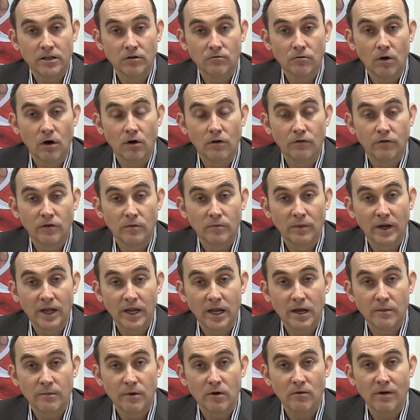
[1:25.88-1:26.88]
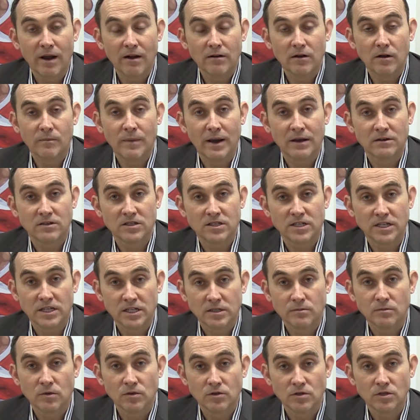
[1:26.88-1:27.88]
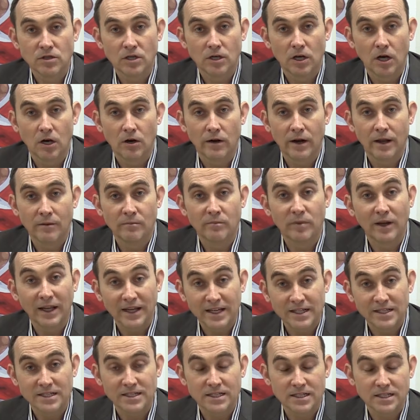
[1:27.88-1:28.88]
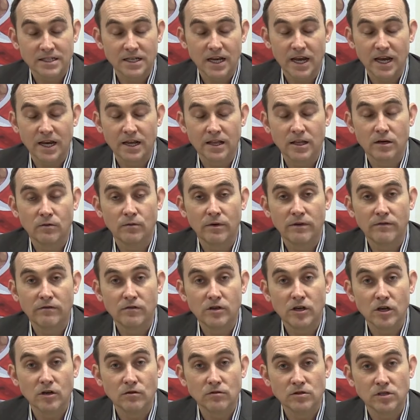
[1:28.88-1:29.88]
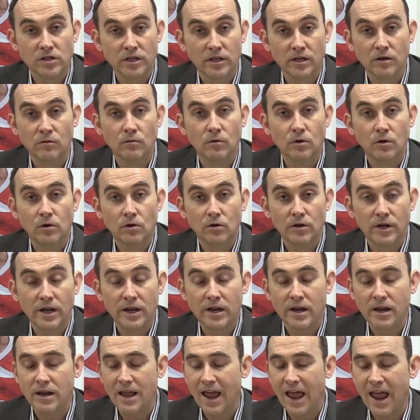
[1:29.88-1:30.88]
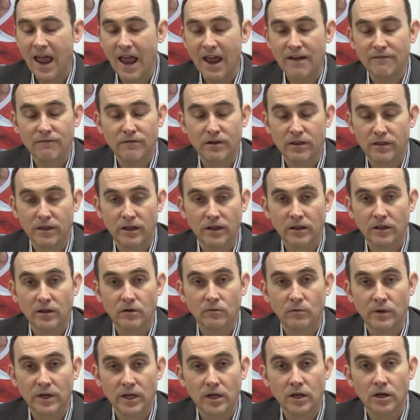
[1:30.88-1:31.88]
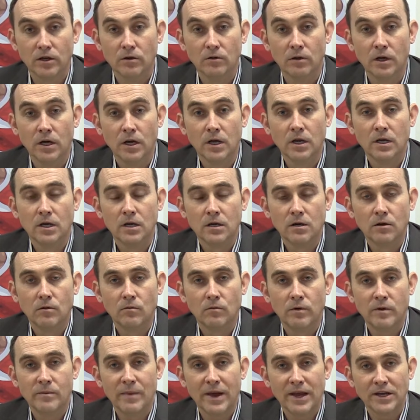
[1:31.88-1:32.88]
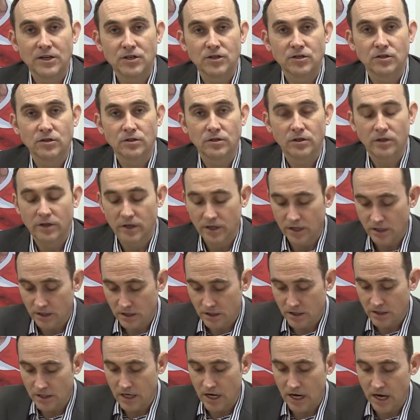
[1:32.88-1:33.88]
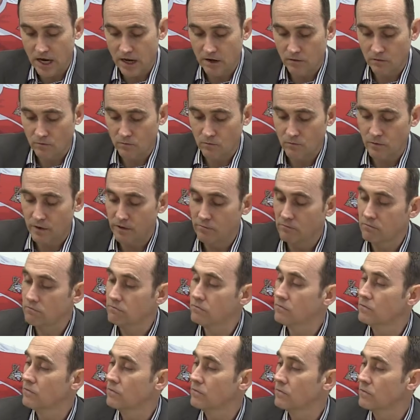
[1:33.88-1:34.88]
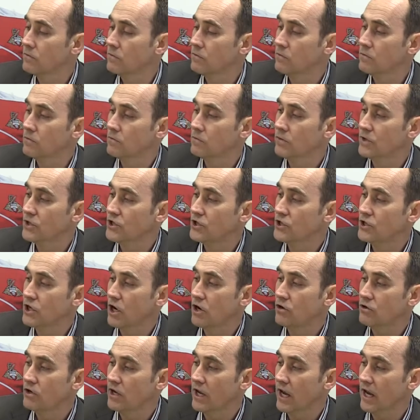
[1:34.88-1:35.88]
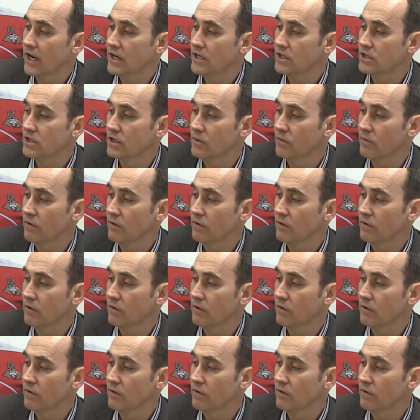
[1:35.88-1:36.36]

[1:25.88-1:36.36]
the role from Liam around about 6 months ago, and I'm pleased to say that we've used the award in everything that we do. We make sure that we showcase the